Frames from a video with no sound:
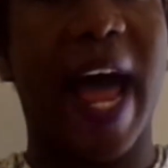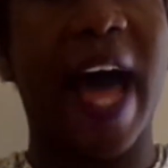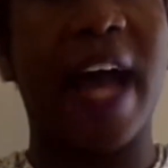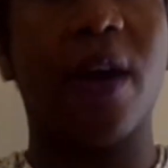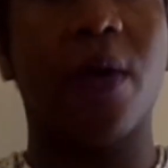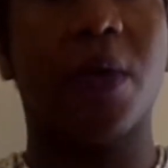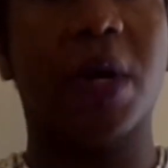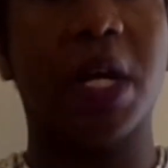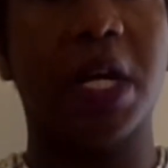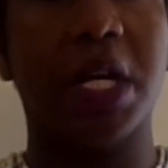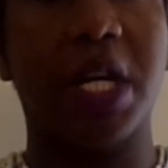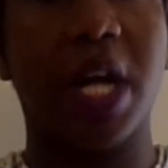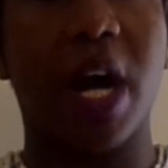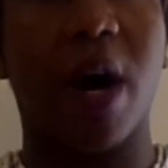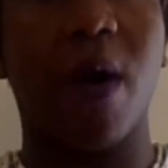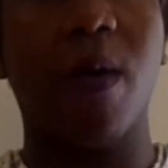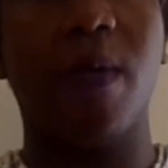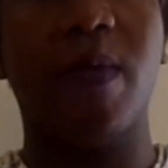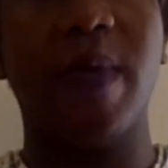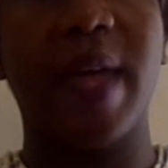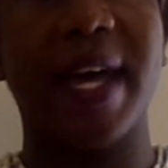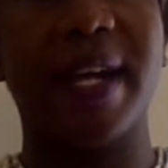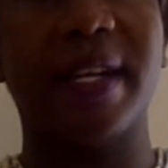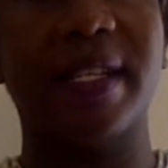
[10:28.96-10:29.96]
don't
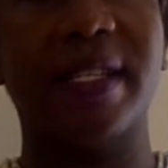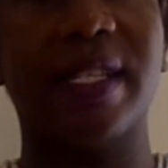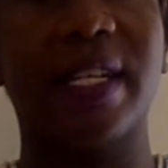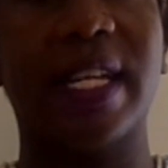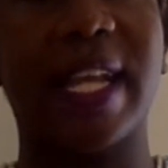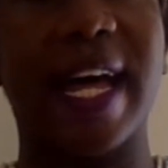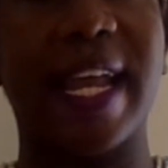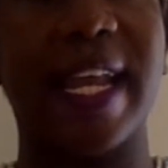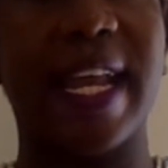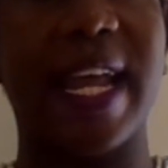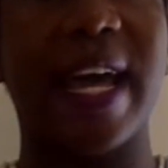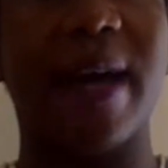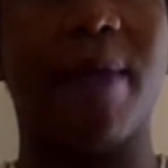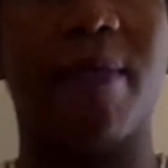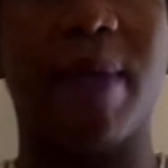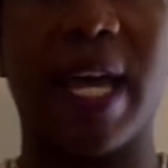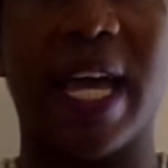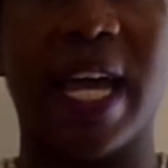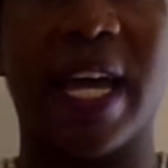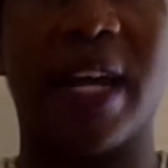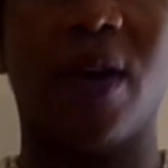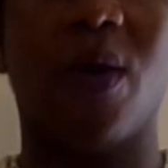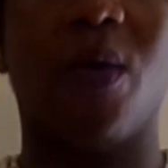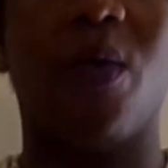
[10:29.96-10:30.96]
condone that and stuff like that.
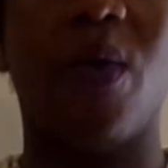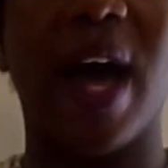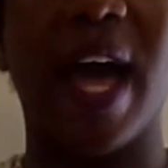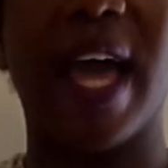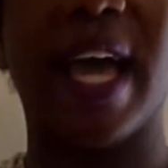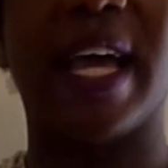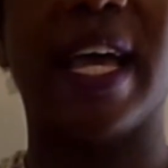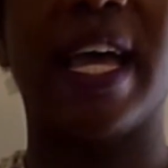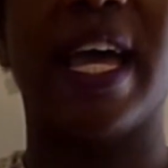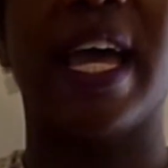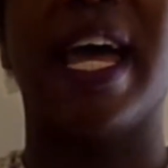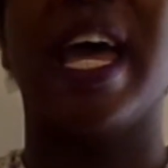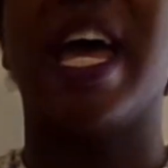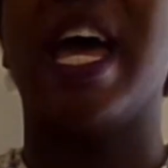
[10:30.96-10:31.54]
But in a way,